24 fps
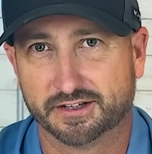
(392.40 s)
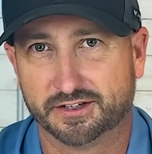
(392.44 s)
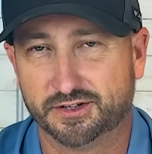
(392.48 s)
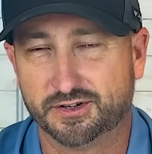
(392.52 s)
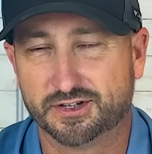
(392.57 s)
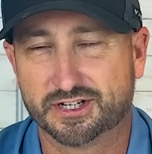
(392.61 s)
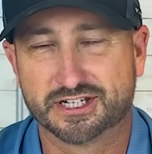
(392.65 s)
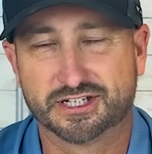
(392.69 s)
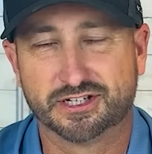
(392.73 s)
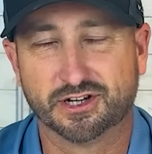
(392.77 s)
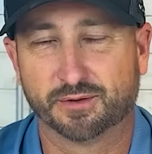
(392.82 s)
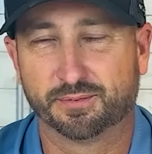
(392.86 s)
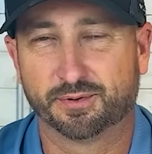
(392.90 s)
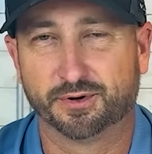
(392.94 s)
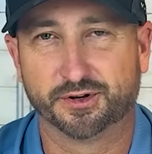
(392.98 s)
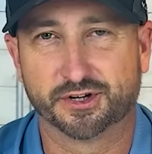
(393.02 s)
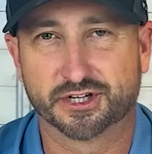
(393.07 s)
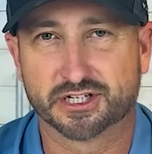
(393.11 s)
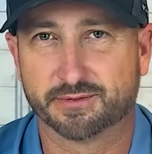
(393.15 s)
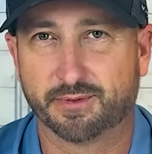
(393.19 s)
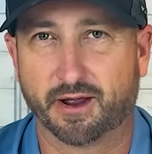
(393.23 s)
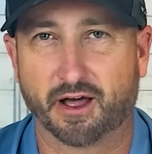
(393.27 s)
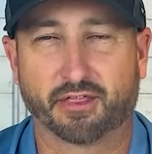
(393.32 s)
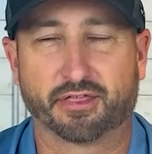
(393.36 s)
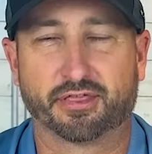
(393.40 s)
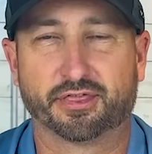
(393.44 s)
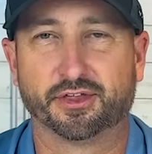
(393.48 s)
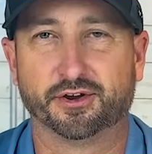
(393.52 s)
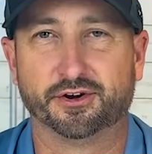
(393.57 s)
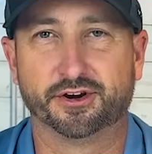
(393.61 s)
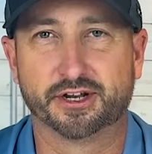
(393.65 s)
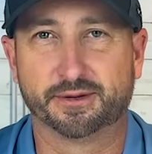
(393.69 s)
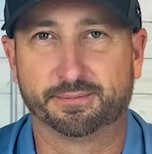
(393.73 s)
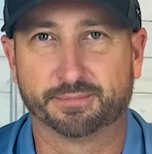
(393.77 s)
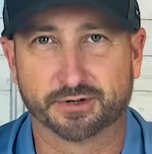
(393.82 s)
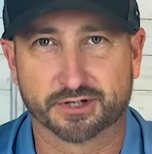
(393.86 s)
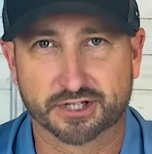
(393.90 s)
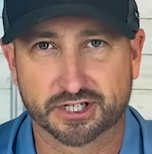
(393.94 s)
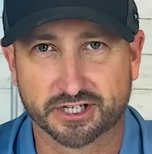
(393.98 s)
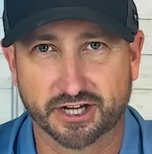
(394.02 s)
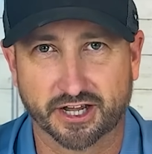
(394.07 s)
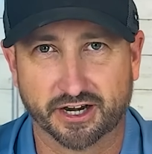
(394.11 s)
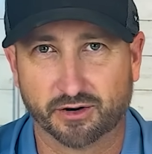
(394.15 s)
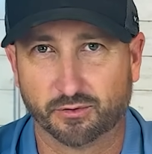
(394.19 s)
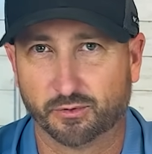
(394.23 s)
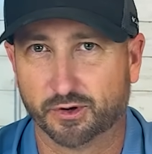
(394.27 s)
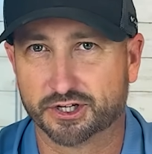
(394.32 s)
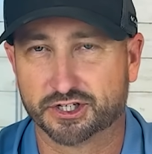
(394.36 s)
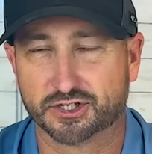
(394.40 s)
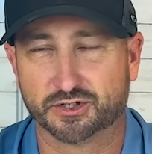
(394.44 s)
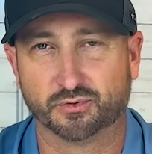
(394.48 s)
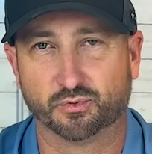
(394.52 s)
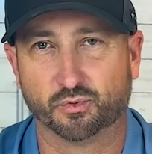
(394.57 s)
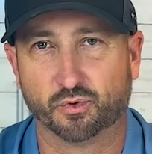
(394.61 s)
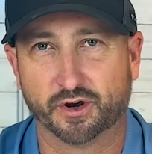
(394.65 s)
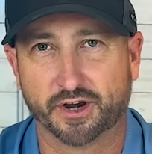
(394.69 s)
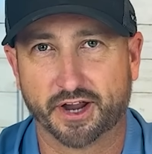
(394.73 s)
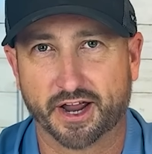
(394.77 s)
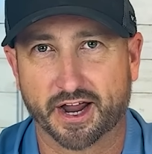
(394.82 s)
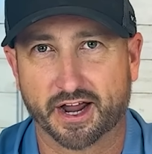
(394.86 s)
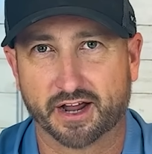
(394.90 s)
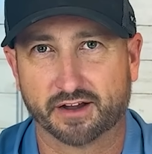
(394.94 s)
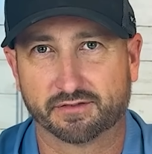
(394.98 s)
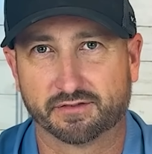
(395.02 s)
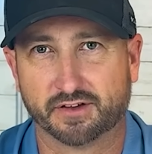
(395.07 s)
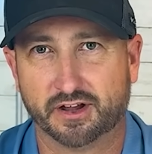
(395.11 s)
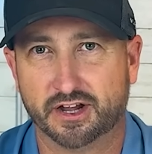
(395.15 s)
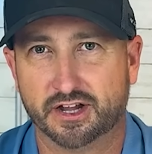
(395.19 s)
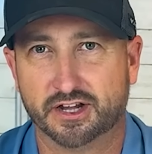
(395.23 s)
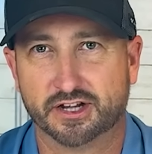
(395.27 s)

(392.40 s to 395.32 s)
you still produce about 30% of what you would have.